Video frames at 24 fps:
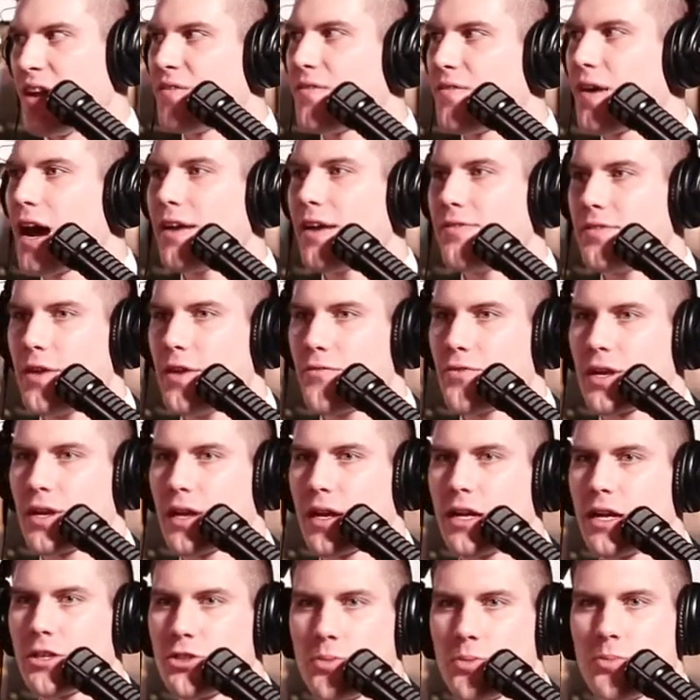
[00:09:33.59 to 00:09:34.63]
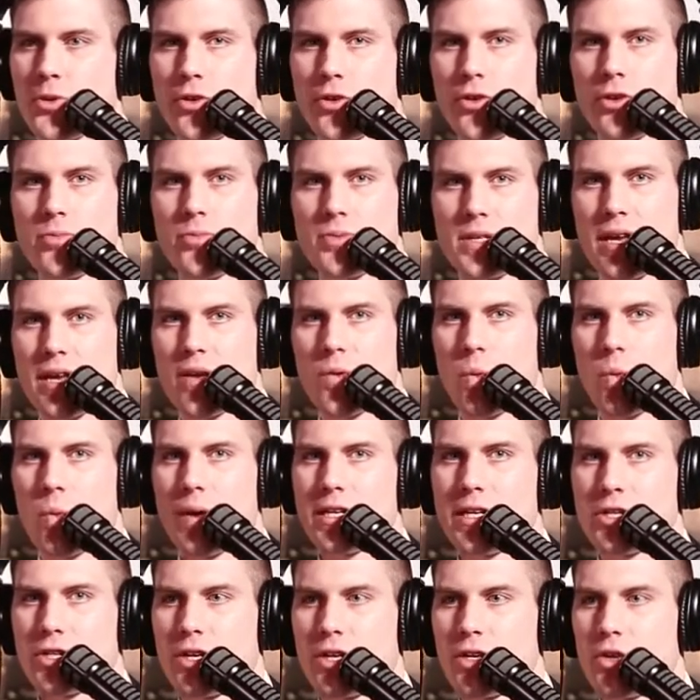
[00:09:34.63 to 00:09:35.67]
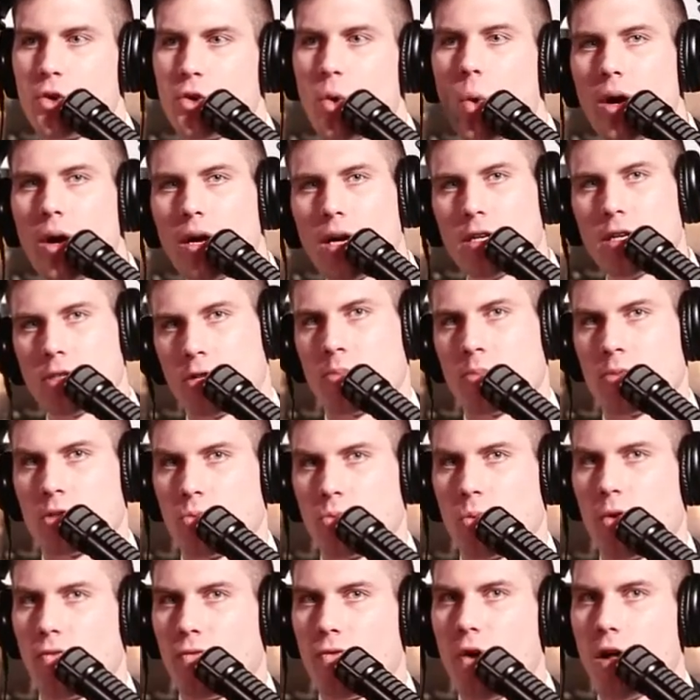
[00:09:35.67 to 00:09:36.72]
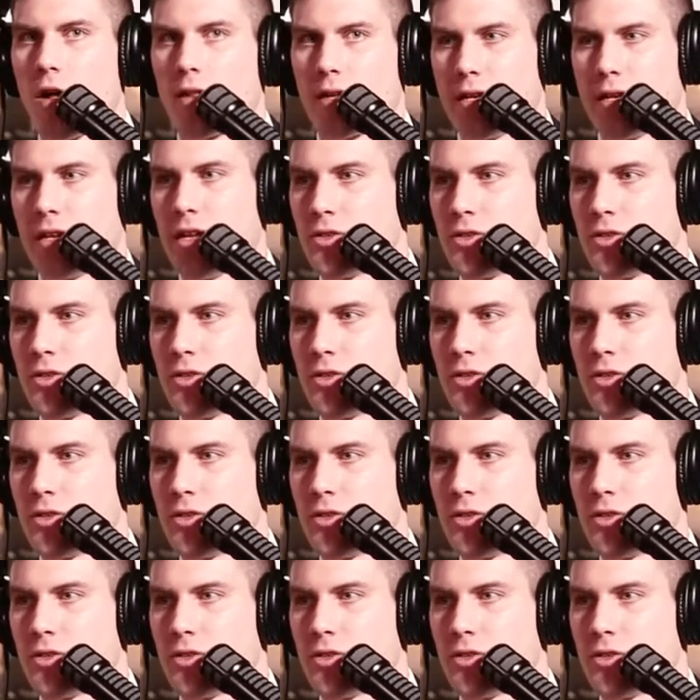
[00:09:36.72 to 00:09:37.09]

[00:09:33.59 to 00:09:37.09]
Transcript: five different customer groups in which your customers will fall in.